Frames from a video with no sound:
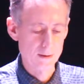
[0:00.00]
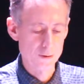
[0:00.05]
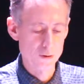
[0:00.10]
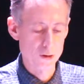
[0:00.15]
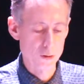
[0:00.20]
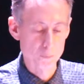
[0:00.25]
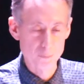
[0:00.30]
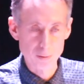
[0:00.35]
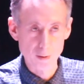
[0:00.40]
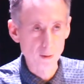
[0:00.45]

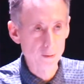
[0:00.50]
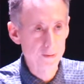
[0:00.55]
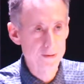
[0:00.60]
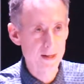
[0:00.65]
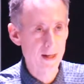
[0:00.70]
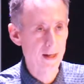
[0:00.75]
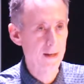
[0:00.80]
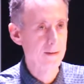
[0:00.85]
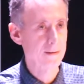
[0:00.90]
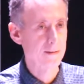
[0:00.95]

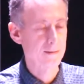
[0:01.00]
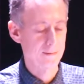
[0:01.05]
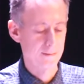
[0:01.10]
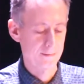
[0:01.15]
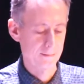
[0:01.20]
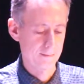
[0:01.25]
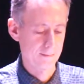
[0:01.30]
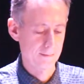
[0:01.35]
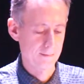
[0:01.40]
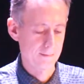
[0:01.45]
Gibraltar,
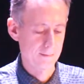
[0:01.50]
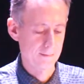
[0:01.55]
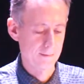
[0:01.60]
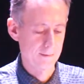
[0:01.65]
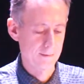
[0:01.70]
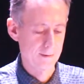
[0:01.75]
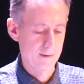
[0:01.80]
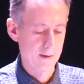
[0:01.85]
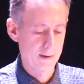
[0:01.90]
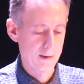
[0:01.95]

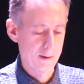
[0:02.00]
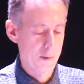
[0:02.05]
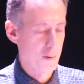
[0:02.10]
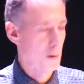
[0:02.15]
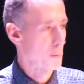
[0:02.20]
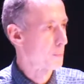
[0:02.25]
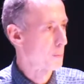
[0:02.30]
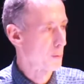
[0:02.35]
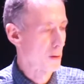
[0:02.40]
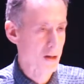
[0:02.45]

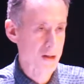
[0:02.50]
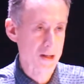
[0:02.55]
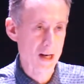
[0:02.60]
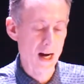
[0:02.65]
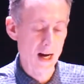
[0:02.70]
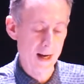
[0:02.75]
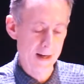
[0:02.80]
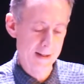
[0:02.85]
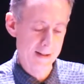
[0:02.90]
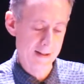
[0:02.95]
the British
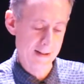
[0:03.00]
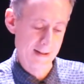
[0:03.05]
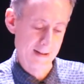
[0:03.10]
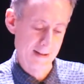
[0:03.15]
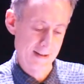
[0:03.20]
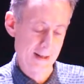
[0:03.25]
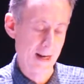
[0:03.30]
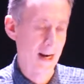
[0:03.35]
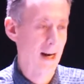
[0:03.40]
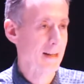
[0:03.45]

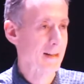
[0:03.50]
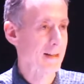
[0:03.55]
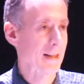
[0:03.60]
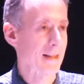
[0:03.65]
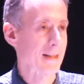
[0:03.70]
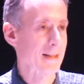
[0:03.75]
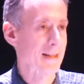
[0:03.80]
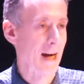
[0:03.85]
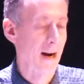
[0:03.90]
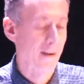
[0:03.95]
Antarctic
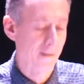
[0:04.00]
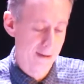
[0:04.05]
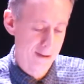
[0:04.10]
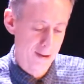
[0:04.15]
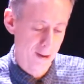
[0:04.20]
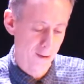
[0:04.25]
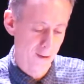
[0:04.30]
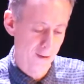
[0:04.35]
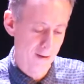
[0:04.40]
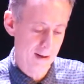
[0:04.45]

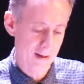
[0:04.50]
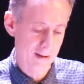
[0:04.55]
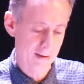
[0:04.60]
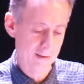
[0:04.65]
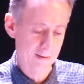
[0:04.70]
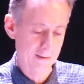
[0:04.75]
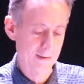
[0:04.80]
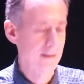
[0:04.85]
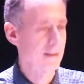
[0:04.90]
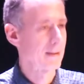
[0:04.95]
Territory,
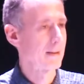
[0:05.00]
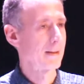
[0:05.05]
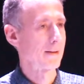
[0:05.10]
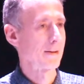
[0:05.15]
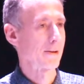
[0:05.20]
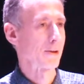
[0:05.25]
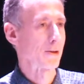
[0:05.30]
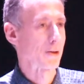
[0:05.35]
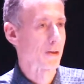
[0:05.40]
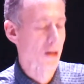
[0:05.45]

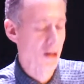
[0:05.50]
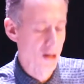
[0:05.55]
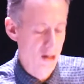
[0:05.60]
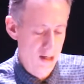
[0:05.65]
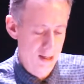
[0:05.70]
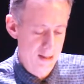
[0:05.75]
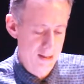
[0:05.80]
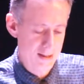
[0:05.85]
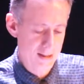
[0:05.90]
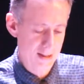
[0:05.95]

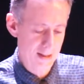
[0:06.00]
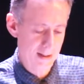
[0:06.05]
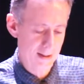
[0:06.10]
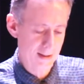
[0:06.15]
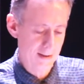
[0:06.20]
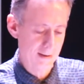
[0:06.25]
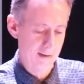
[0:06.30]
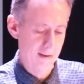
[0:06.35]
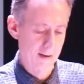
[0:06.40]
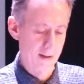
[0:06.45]
Guernsey,
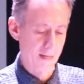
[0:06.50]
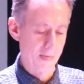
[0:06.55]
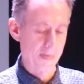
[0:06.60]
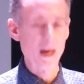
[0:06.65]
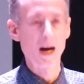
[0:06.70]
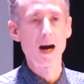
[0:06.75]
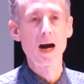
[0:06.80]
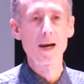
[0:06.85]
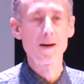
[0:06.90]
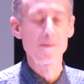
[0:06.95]
the
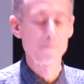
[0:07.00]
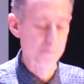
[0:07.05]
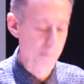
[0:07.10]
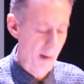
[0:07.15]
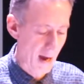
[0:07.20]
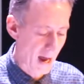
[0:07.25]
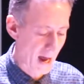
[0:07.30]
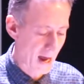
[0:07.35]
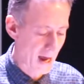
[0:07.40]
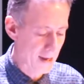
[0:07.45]
Isle of
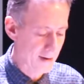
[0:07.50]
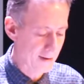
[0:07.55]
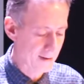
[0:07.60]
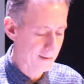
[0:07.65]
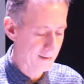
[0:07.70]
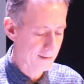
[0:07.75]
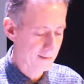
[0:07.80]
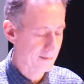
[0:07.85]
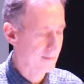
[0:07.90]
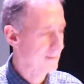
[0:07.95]

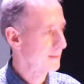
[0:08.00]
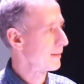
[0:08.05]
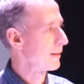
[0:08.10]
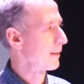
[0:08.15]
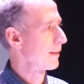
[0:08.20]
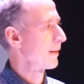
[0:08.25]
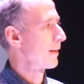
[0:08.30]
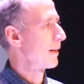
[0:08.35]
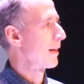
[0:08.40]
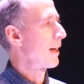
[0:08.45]
Man,
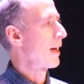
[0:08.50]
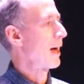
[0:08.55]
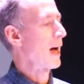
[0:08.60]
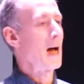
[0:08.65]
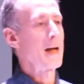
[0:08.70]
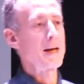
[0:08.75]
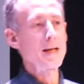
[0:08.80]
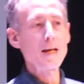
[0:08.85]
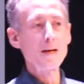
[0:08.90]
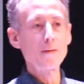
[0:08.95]

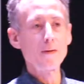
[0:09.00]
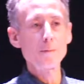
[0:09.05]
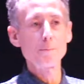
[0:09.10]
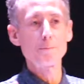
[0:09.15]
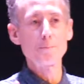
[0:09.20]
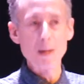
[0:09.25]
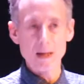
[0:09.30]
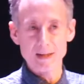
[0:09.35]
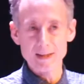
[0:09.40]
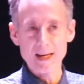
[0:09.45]
and even
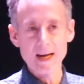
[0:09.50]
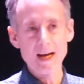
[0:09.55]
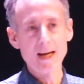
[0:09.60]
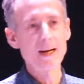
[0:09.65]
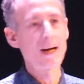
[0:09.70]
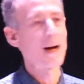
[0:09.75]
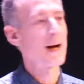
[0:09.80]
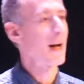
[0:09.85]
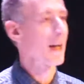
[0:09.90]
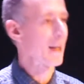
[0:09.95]
Pitcairn
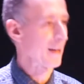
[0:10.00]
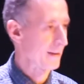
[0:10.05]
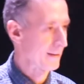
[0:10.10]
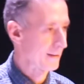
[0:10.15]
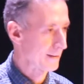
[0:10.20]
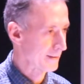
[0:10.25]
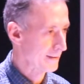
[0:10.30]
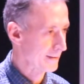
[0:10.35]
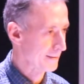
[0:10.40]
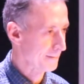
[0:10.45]

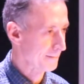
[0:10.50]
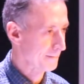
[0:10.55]
Island.